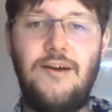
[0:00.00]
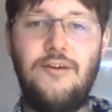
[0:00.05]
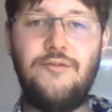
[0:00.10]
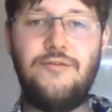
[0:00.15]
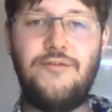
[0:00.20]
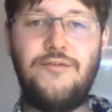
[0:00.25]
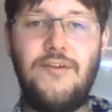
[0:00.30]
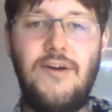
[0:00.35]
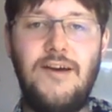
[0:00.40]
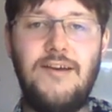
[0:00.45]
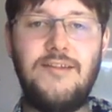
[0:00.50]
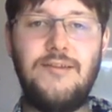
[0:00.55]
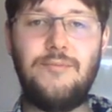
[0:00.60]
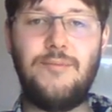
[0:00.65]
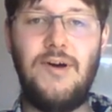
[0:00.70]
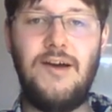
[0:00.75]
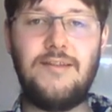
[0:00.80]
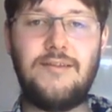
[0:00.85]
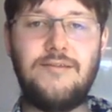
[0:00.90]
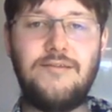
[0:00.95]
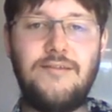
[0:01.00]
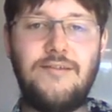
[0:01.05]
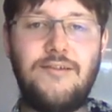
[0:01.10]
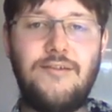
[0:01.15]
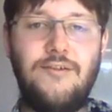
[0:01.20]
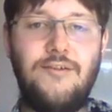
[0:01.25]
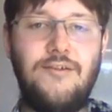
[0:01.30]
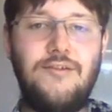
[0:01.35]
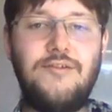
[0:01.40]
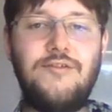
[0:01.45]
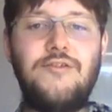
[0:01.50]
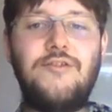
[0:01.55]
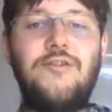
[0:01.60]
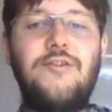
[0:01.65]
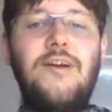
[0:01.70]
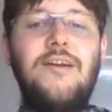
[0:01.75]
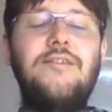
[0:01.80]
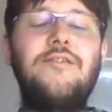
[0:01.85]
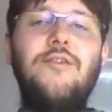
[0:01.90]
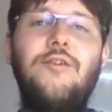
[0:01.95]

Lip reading: find a button called Create Your